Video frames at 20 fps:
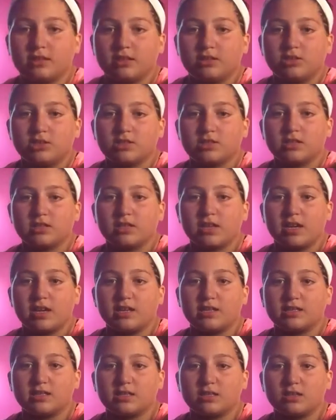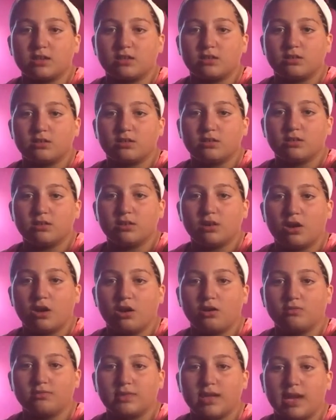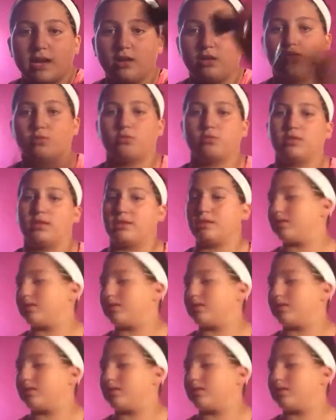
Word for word: just in case in the hotel or like